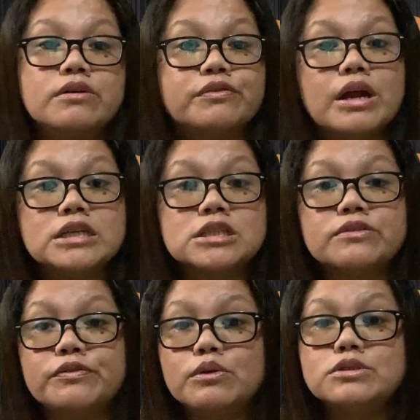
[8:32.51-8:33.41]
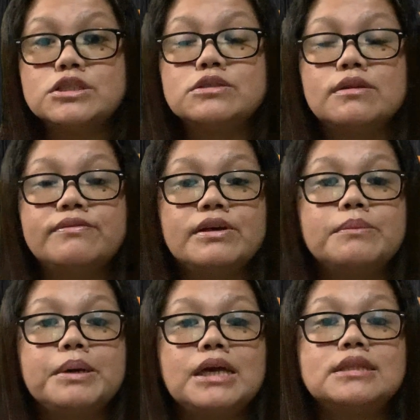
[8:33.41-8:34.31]
fresh fruits to the
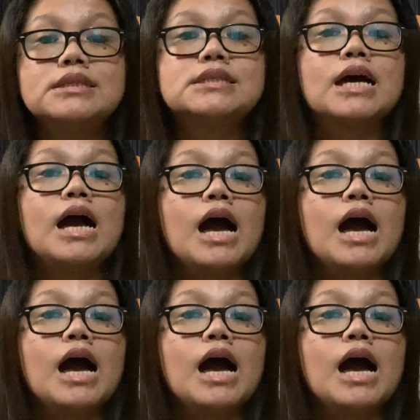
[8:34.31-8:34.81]
Philippines,